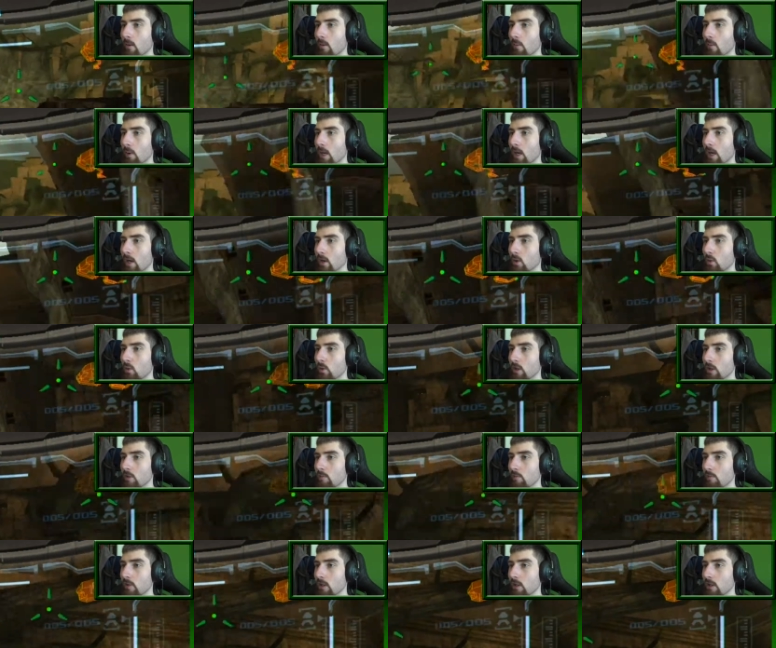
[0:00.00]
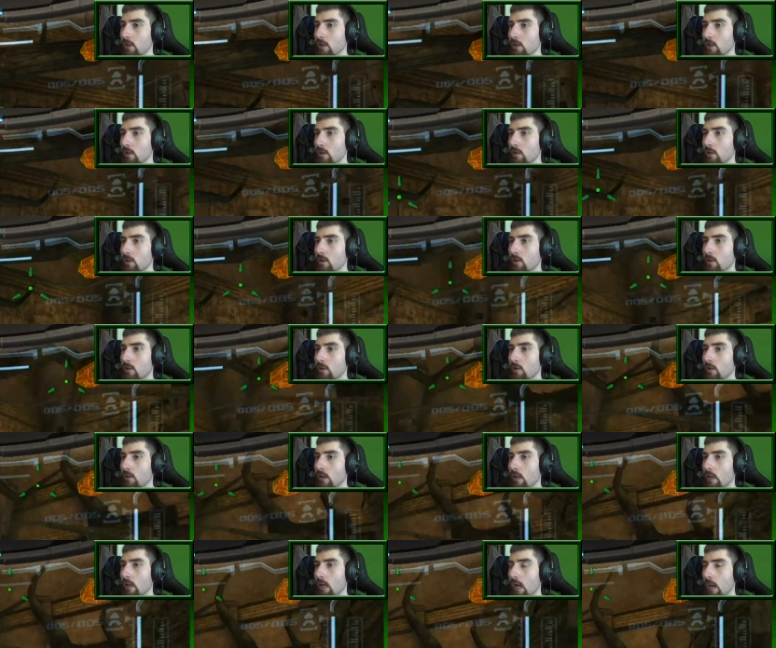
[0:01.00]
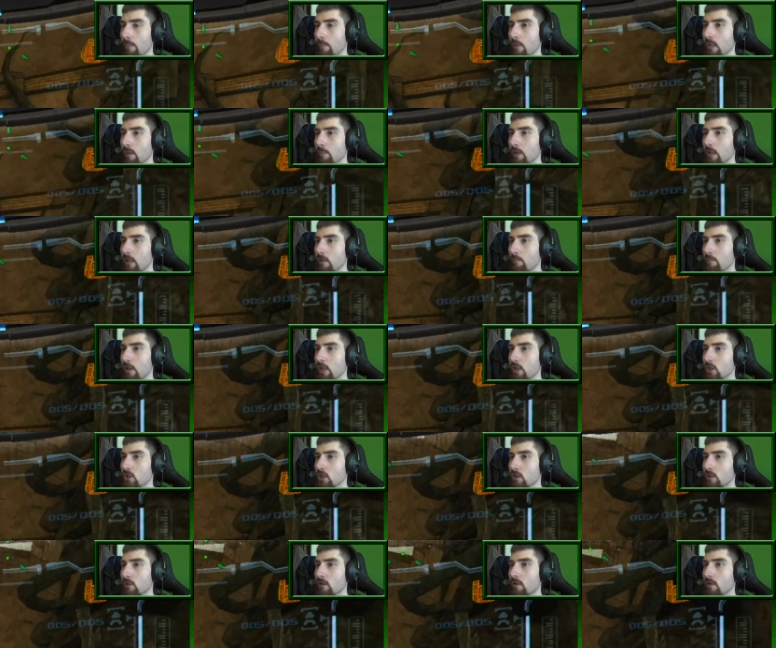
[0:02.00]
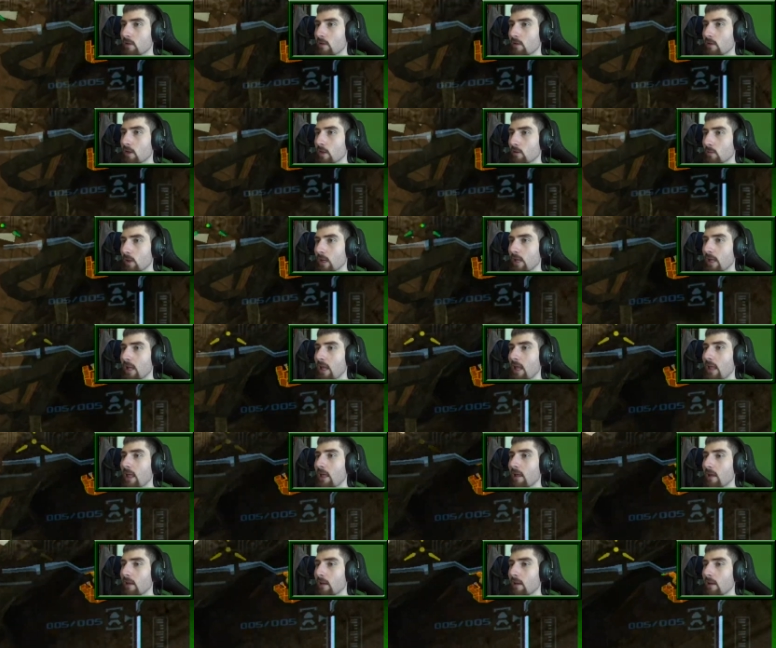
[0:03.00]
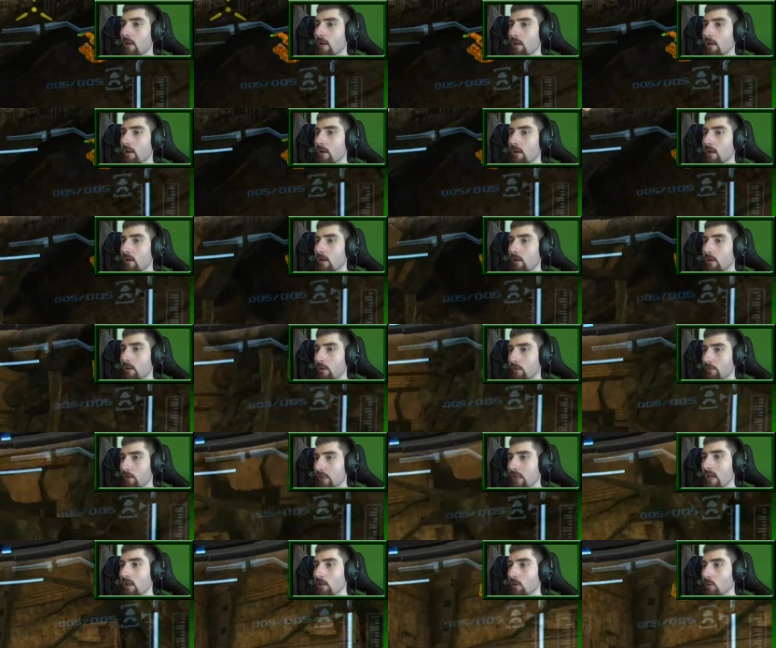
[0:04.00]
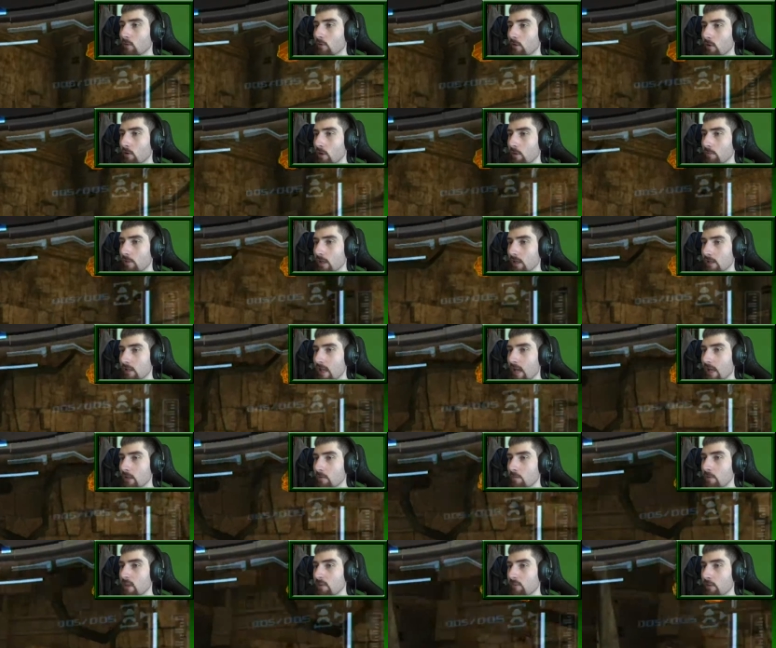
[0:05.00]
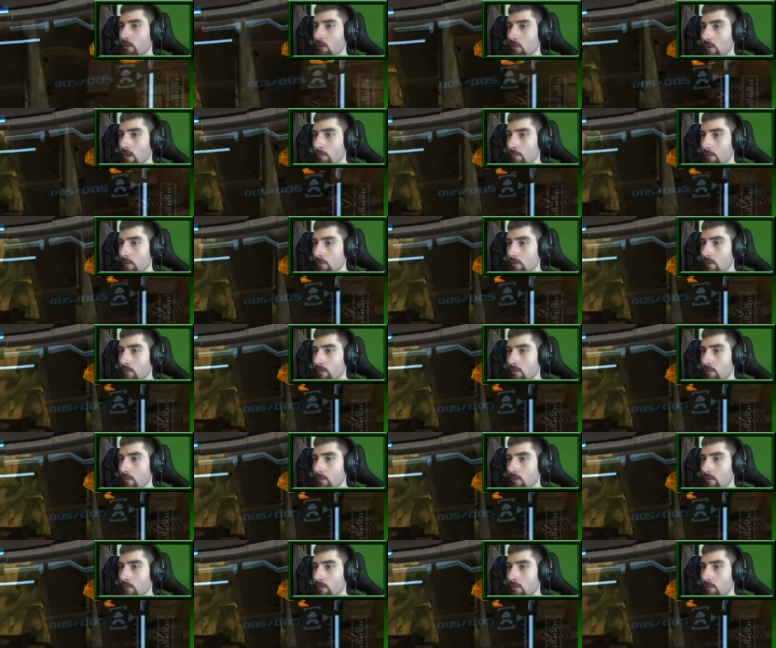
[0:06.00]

Where could it be? I'm being a bit impatient as well. Eh, well, if I can't look further up, then it can't be further up.